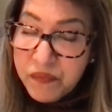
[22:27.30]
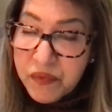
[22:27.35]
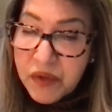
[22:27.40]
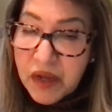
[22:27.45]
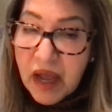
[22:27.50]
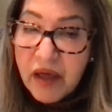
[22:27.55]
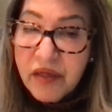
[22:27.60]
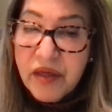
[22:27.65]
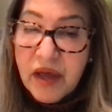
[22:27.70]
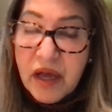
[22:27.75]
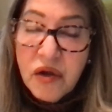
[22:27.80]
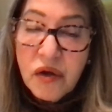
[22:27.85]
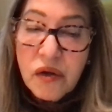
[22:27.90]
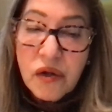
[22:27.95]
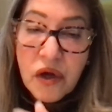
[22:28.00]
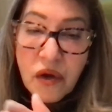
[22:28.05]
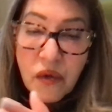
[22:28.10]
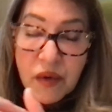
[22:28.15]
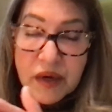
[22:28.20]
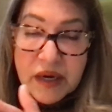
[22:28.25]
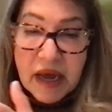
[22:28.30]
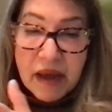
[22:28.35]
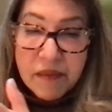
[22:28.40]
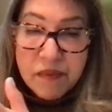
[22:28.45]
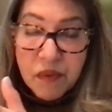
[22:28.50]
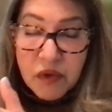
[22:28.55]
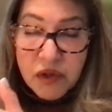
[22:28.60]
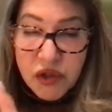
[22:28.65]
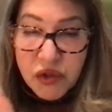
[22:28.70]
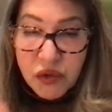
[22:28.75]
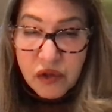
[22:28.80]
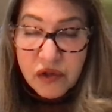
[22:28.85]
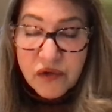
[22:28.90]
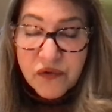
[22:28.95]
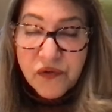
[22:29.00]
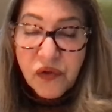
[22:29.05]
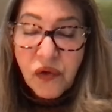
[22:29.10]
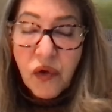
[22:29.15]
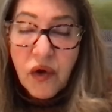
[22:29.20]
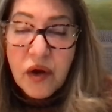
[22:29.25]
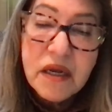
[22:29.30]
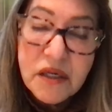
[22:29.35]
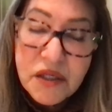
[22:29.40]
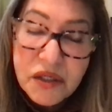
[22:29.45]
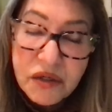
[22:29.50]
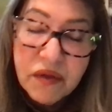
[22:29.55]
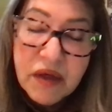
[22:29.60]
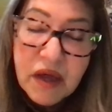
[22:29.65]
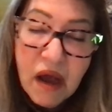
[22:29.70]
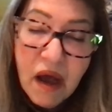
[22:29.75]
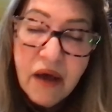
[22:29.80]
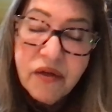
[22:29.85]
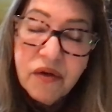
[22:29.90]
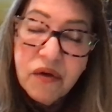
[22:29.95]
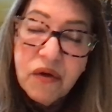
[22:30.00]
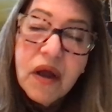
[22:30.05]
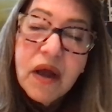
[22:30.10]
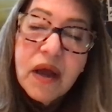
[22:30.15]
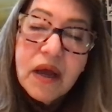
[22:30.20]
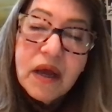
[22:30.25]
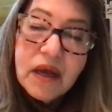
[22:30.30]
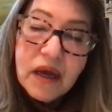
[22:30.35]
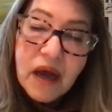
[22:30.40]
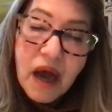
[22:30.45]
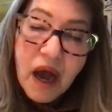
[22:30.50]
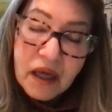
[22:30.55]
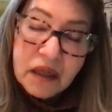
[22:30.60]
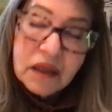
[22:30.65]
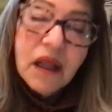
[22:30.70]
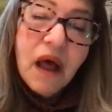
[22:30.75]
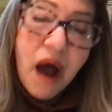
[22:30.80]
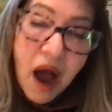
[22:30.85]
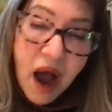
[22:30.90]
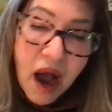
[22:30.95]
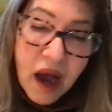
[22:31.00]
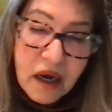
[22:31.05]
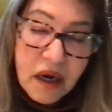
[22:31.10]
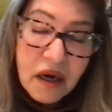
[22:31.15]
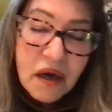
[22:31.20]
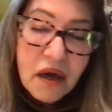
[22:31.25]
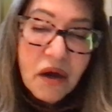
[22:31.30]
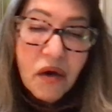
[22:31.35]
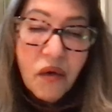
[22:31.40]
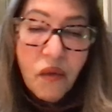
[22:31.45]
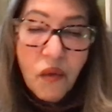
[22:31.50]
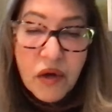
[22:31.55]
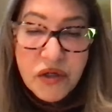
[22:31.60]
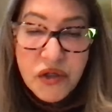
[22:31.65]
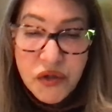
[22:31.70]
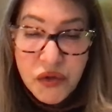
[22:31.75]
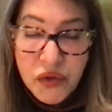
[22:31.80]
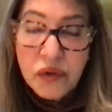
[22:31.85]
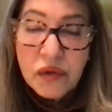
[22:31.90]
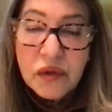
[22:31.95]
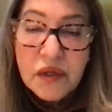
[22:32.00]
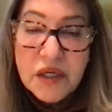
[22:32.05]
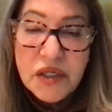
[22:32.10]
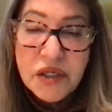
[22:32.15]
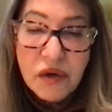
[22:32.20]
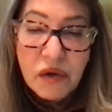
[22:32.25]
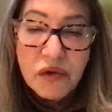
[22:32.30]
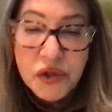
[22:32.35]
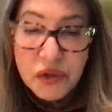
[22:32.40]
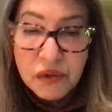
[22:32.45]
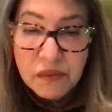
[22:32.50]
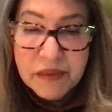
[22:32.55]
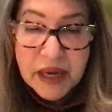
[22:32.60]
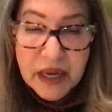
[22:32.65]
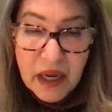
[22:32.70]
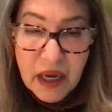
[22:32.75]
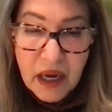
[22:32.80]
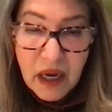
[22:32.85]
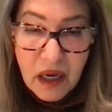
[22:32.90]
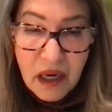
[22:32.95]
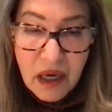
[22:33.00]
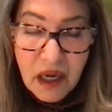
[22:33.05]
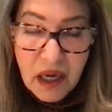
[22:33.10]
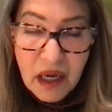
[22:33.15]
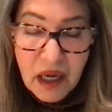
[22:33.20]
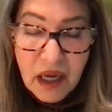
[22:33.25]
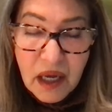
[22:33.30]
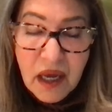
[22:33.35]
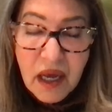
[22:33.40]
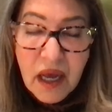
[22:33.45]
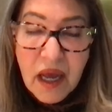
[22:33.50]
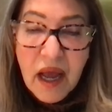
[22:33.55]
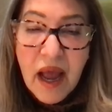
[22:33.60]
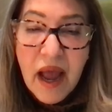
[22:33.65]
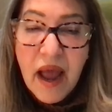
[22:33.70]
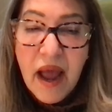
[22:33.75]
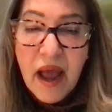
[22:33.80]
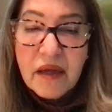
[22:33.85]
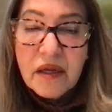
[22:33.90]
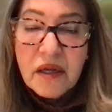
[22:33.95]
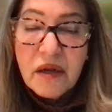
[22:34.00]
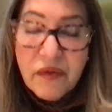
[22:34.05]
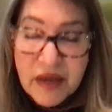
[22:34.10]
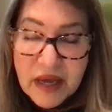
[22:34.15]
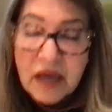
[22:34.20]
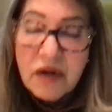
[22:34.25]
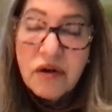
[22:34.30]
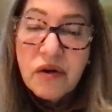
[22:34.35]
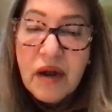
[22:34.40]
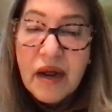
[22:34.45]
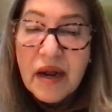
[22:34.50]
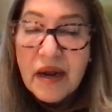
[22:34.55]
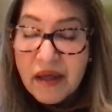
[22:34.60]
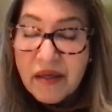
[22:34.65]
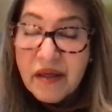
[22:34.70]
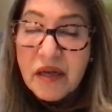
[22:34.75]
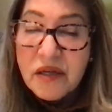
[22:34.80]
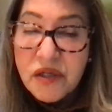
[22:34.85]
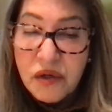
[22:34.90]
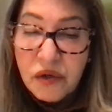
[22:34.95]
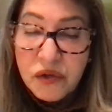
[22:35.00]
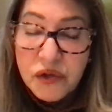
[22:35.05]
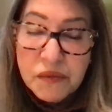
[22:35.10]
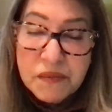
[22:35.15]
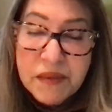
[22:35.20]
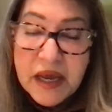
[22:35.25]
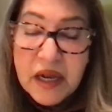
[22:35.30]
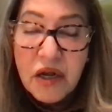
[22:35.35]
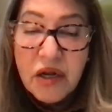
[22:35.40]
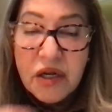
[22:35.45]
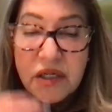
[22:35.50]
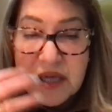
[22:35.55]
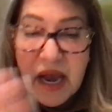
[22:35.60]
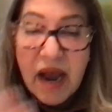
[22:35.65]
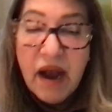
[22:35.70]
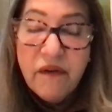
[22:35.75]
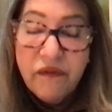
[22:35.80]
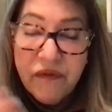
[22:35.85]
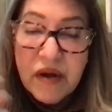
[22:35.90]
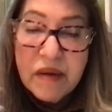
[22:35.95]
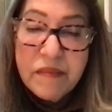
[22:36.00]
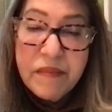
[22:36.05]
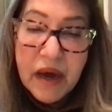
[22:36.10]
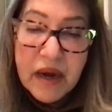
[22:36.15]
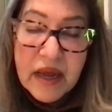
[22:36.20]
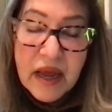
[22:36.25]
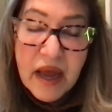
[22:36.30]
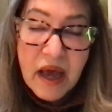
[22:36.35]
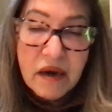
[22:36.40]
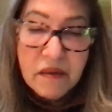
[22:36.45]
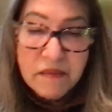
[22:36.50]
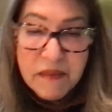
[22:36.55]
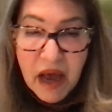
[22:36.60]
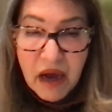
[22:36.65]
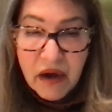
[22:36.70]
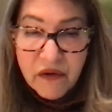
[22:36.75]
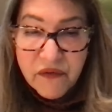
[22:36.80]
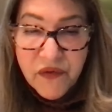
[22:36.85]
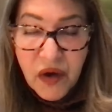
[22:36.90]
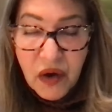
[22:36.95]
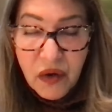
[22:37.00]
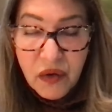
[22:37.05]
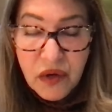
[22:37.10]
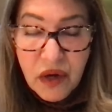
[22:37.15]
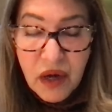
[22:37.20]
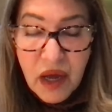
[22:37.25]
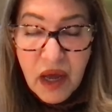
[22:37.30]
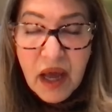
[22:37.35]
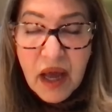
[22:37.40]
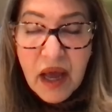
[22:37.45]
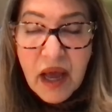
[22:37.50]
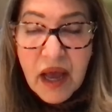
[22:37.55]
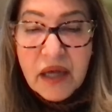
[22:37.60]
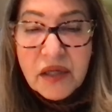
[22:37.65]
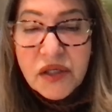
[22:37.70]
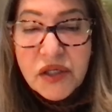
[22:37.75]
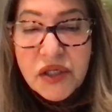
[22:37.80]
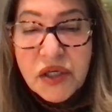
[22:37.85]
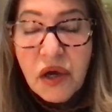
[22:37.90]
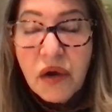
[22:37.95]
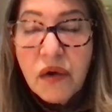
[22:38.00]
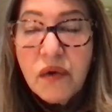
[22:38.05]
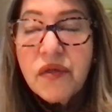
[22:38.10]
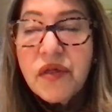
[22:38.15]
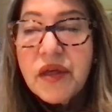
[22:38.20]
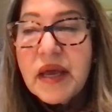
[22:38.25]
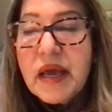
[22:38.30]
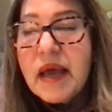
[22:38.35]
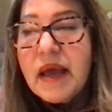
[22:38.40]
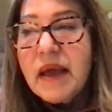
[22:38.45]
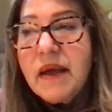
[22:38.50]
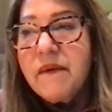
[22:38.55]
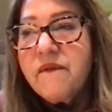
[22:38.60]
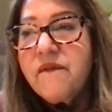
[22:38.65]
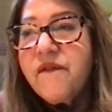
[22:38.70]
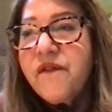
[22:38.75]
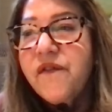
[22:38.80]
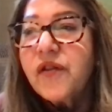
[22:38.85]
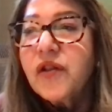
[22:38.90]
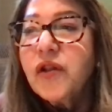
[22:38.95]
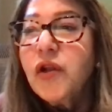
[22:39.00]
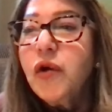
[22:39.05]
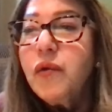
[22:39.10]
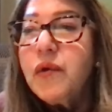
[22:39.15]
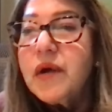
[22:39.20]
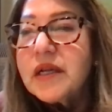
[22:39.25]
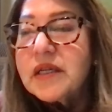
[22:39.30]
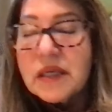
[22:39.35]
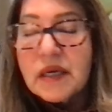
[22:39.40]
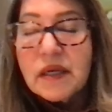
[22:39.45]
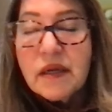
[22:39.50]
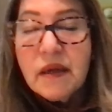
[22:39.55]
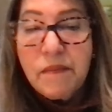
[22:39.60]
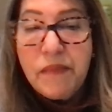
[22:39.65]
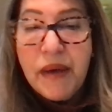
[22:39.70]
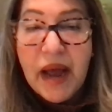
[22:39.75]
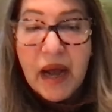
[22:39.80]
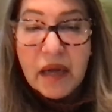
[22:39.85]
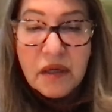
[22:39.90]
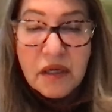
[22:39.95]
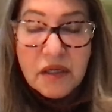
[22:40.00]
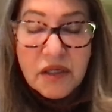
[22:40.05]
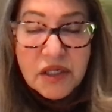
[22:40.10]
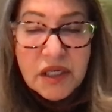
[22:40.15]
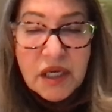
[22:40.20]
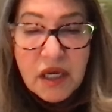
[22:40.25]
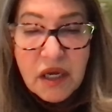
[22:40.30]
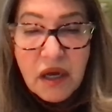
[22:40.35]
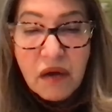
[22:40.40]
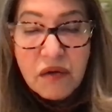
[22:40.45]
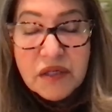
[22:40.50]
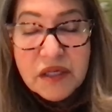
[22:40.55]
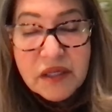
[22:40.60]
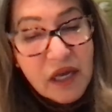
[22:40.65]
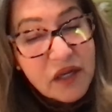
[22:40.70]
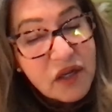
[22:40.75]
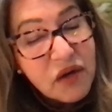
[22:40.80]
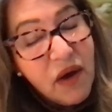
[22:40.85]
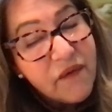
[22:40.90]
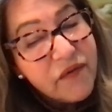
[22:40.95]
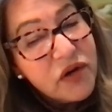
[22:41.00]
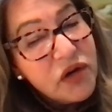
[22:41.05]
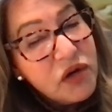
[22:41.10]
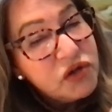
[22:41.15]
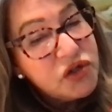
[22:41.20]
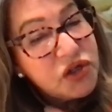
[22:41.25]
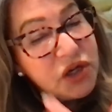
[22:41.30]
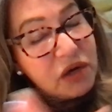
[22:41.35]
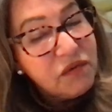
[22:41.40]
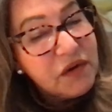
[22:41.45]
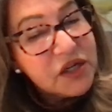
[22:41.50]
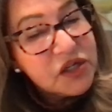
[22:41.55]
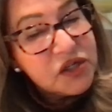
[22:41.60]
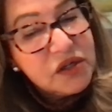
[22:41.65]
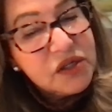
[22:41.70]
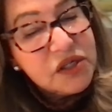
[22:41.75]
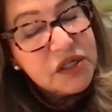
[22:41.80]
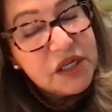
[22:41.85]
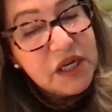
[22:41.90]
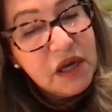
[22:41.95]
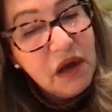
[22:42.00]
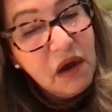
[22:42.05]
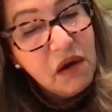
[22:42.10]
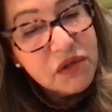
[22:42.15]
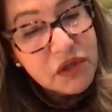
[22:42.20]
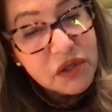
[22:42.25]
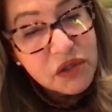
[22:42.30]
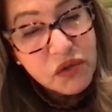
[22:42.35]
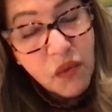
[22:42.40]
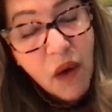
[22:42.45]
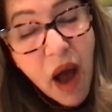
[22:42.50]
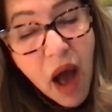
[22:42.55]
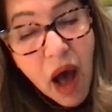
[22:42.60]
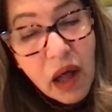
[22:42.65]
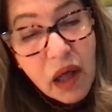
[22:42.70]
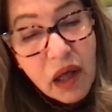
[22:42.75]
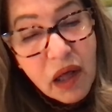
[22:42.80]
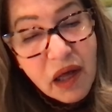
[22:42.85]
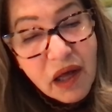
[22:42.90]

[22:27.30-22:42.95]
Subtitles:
And then you look at what happened with George Floyd. Yeah, so the other unlock was truly social media. And, the internet and then social media, because everybody had a megaphone. And so the influence and impact on CEOs, and then you have a new generation of CEOs as well.